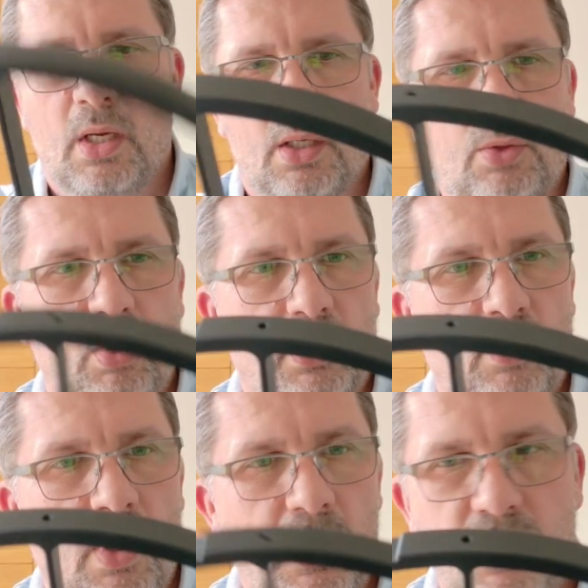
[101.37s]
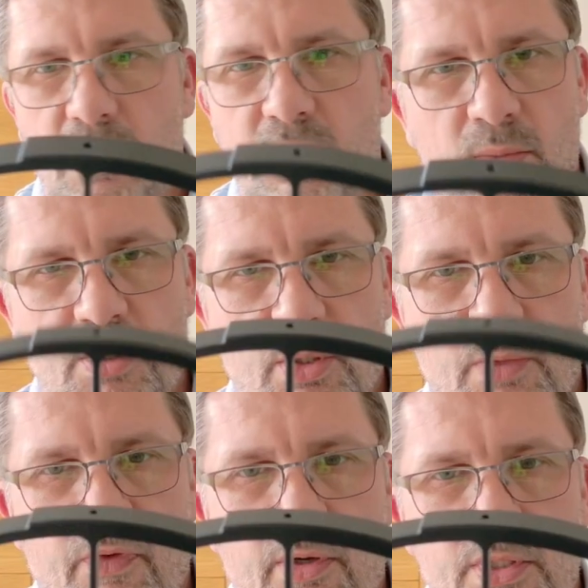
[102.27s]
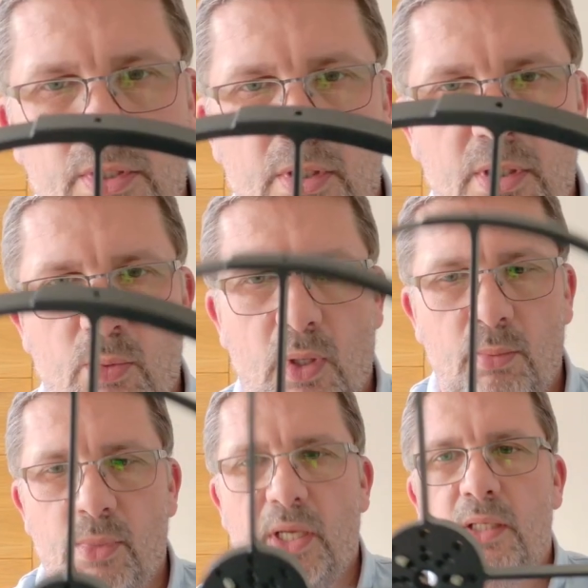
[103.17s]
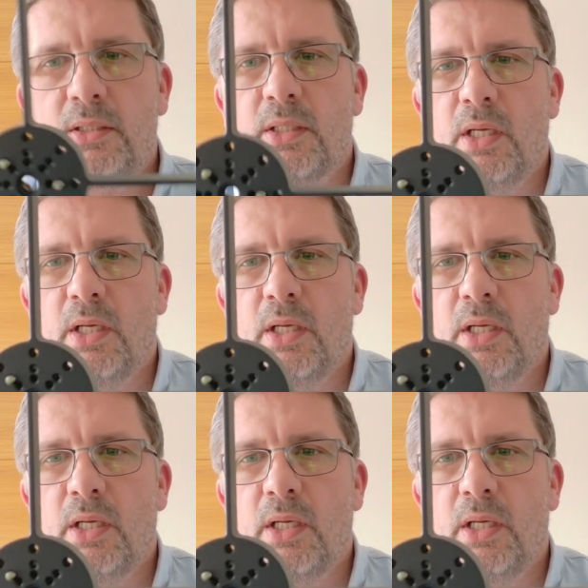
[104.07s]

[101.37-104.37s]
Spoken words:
Quality wise, it seems to be very sturdy, well made,